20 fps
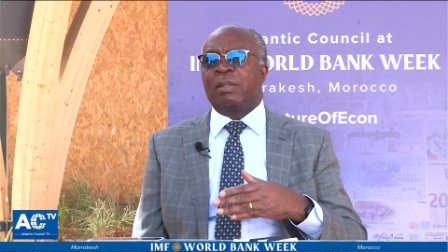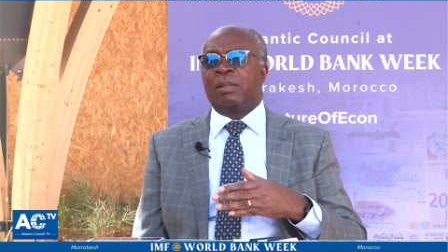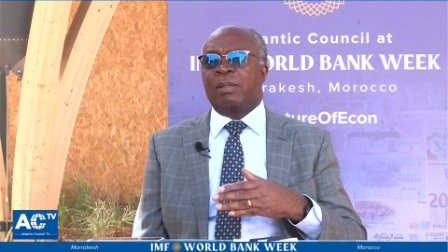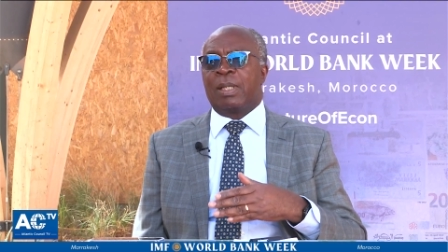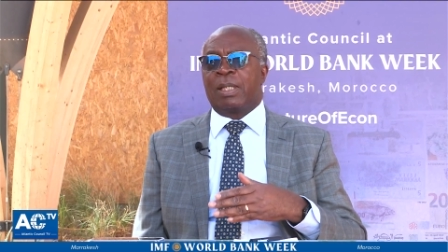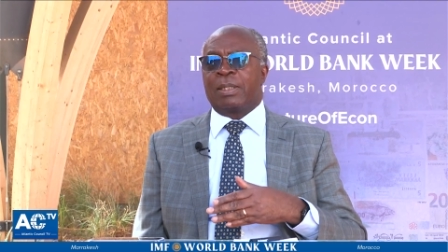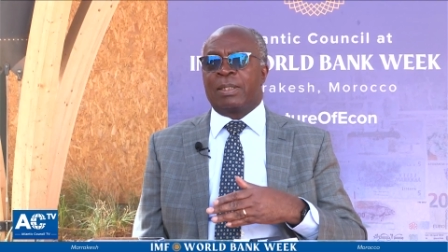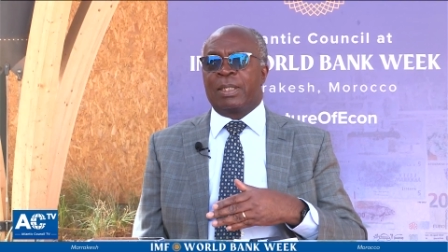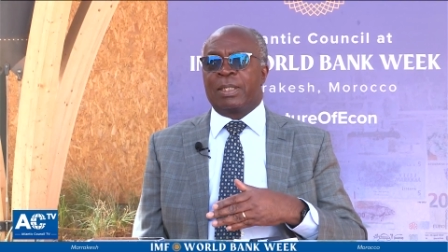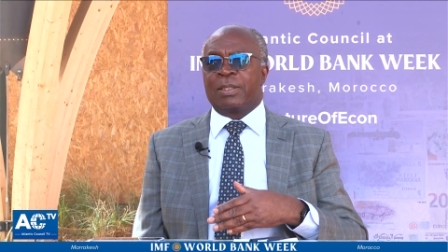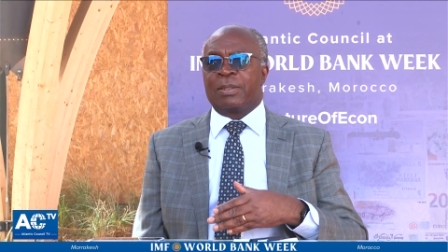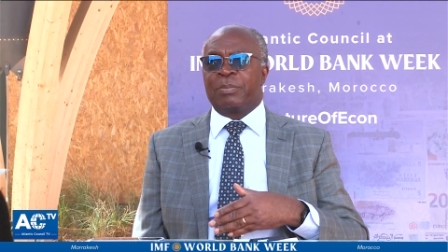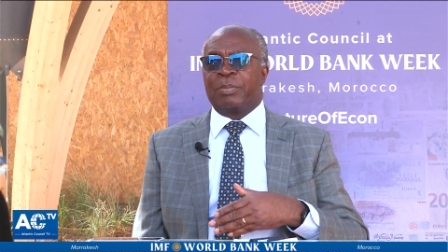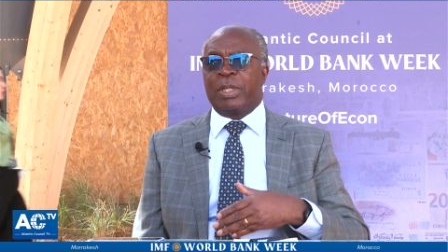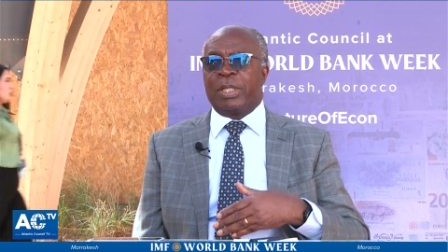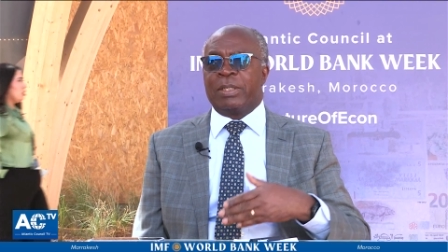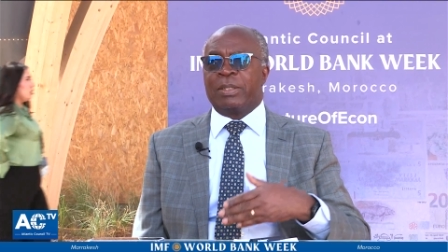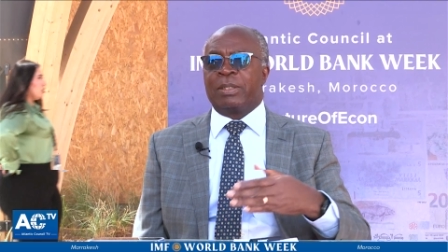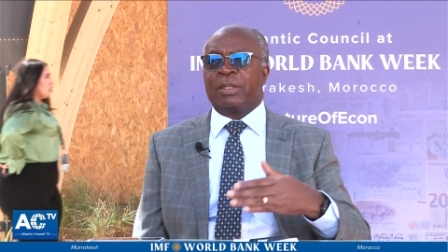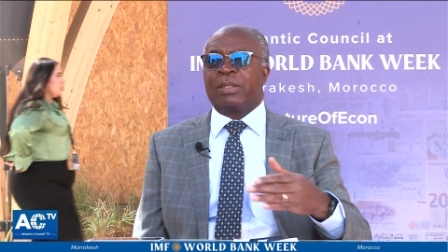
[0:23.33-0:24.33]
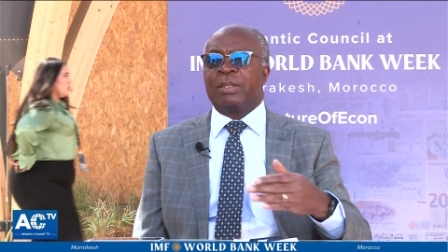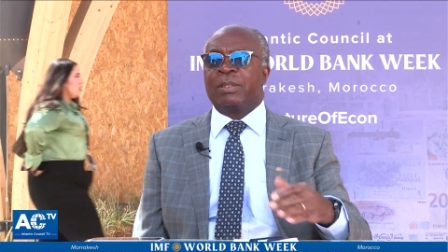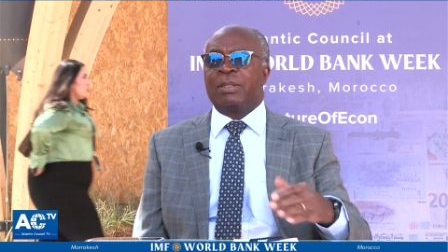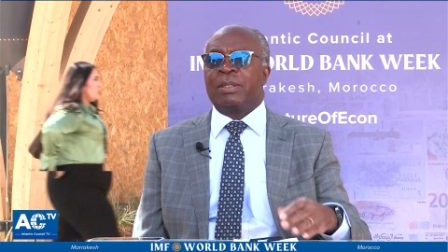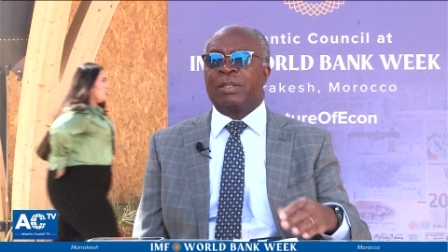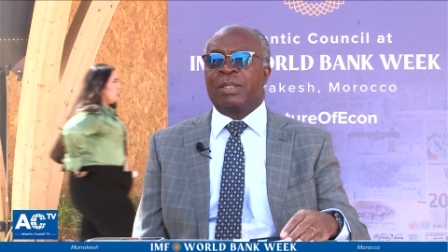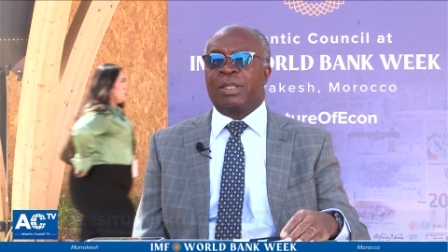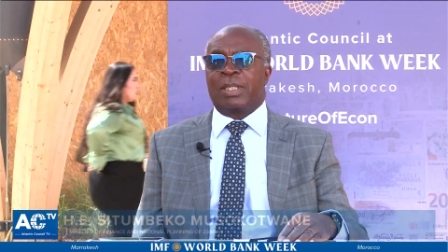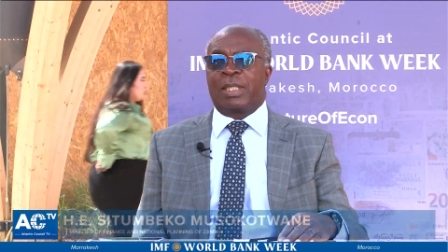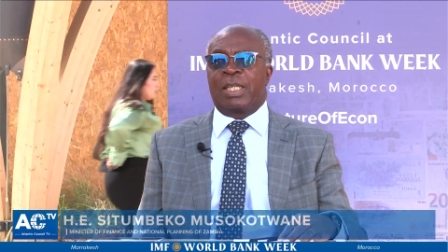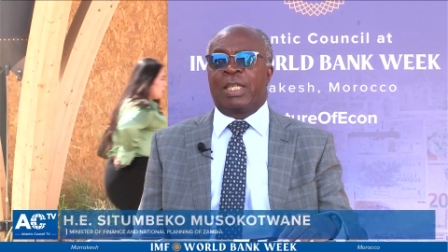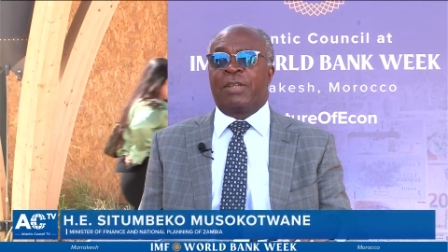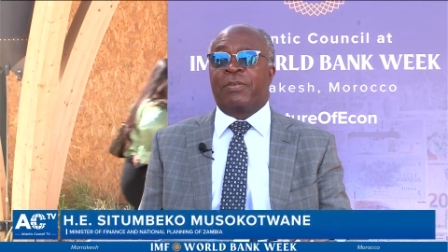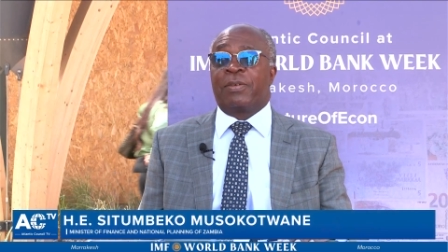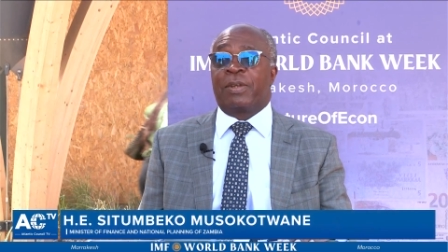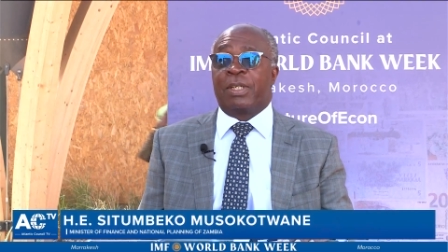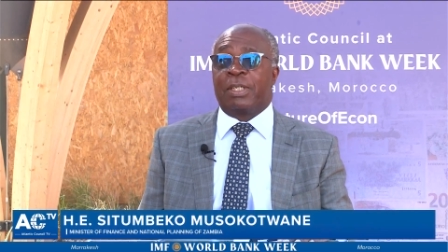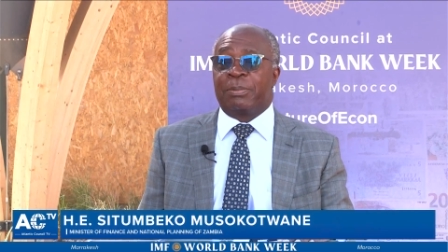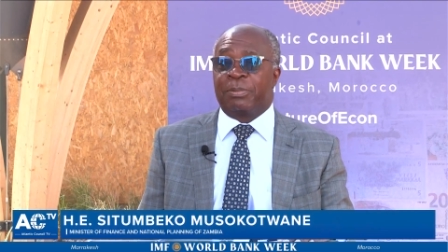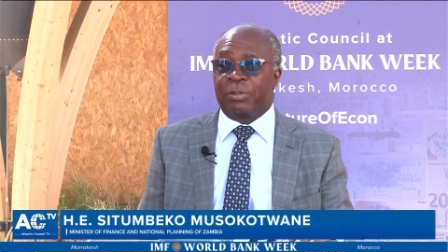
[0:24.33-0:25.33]
that has made
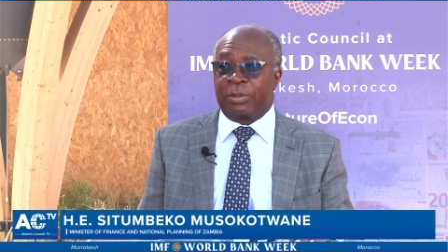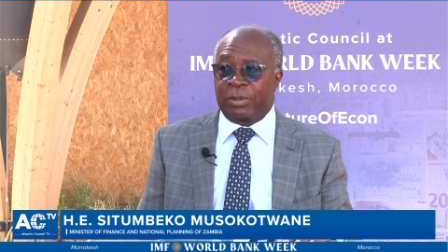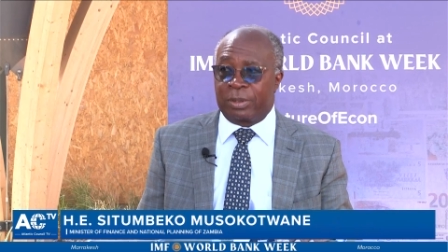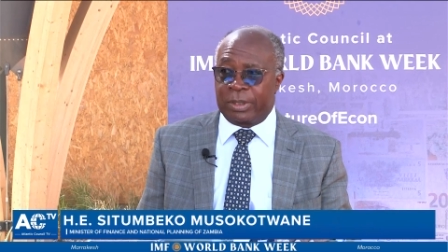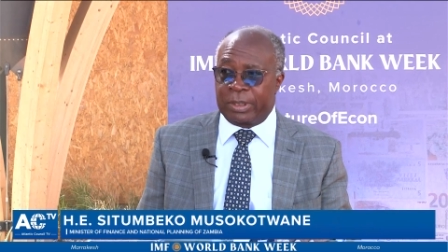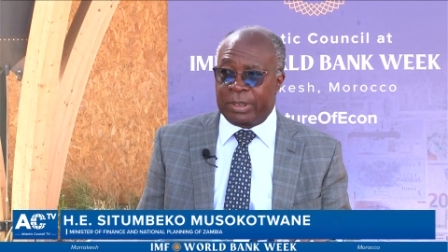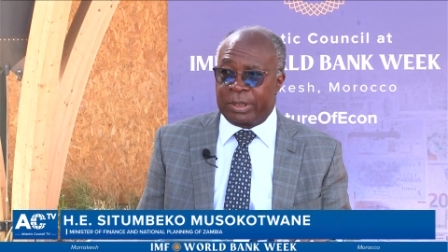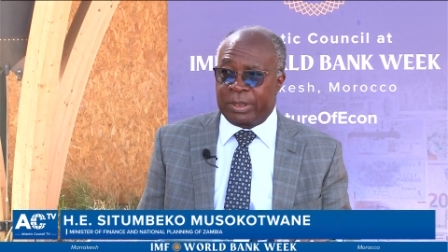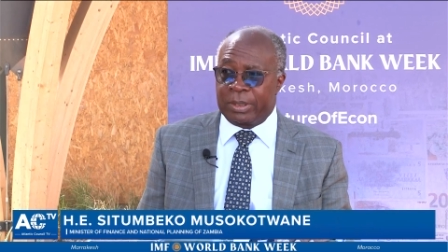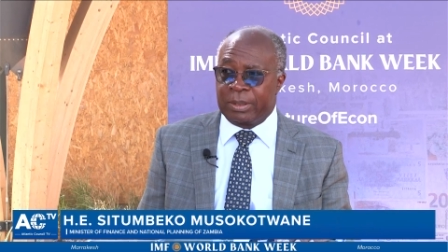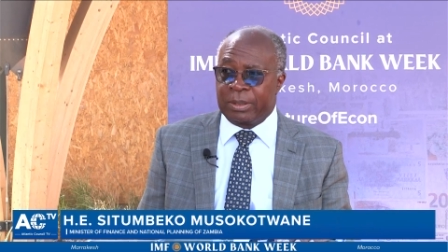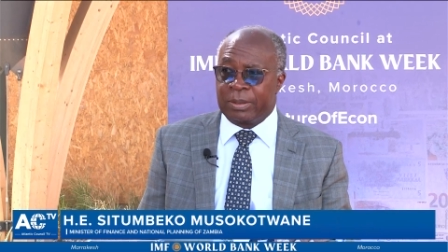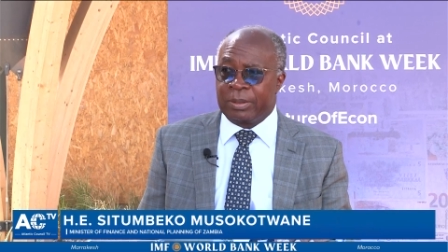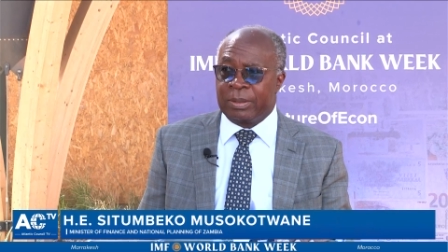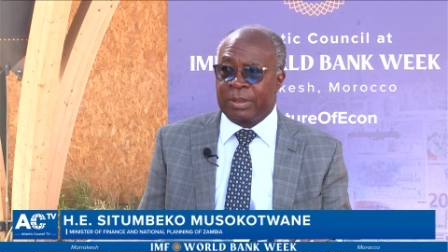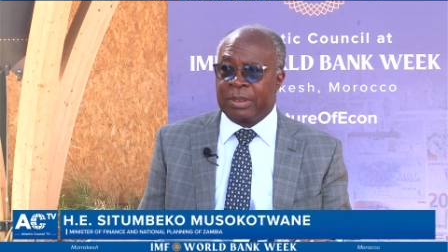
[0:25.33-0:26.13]
significant progress